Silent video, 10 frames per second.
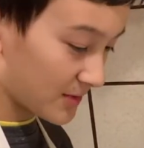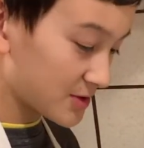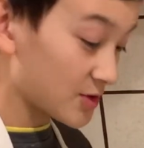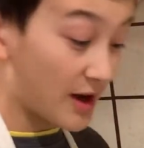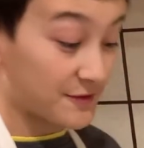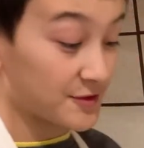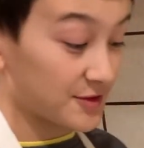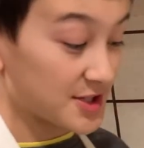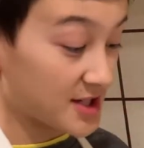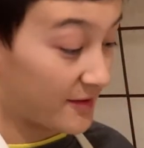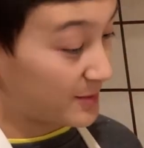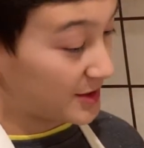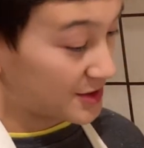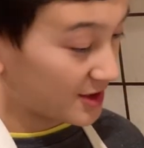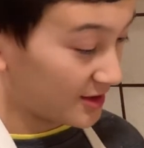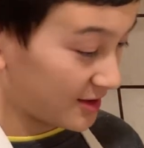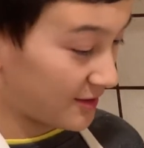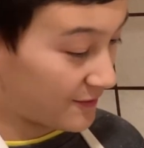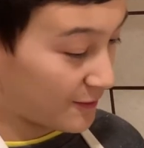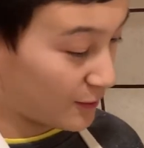So after these have been chilling
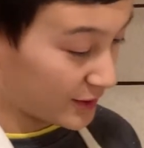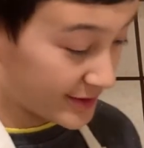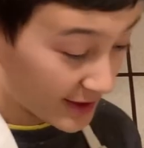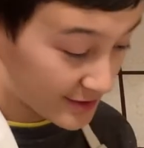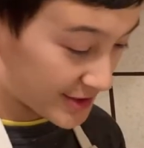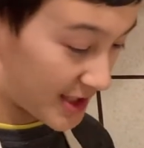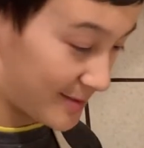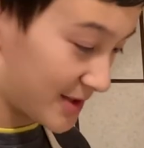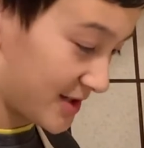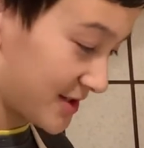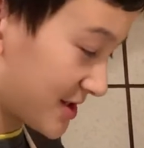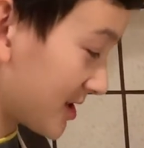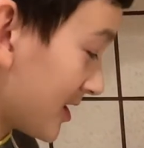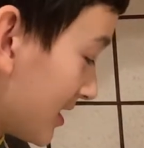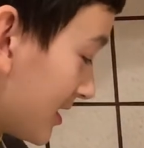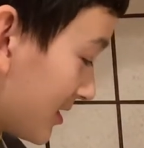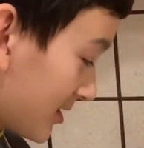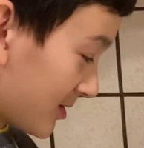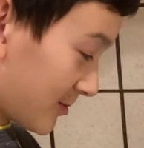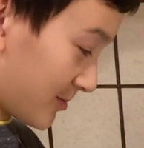for another 10 minutes,
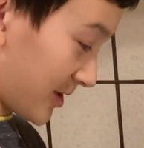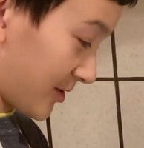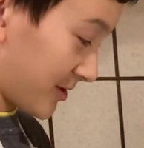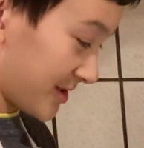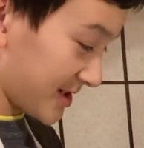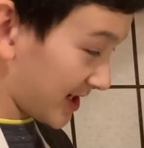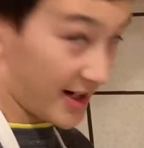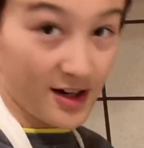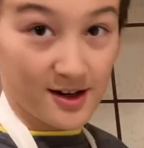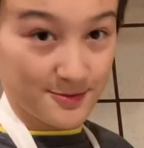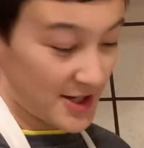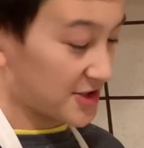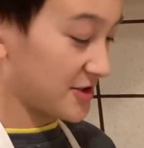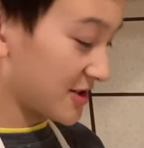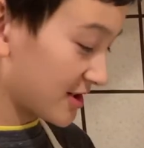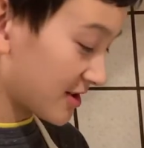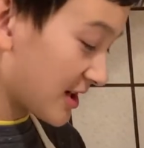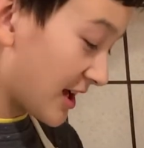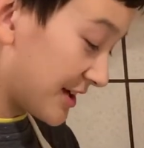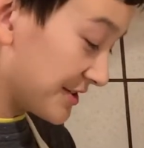we're going to take our mixture here
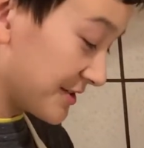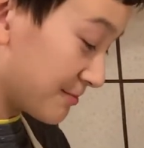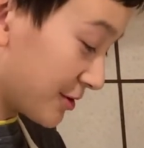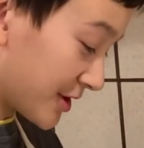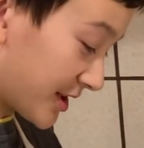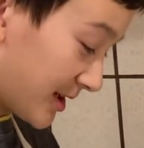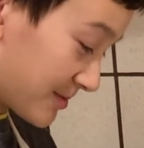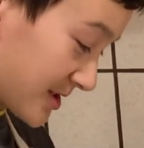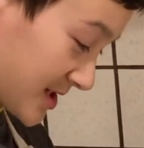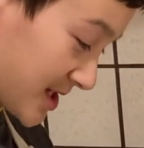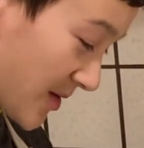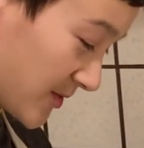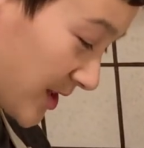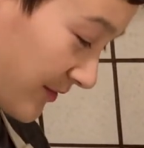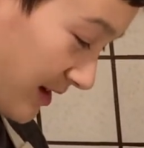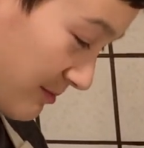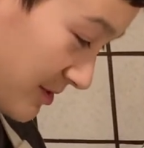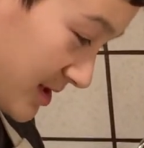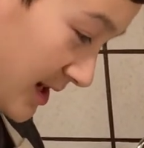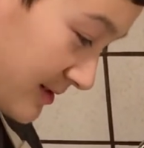and put it up to 75%.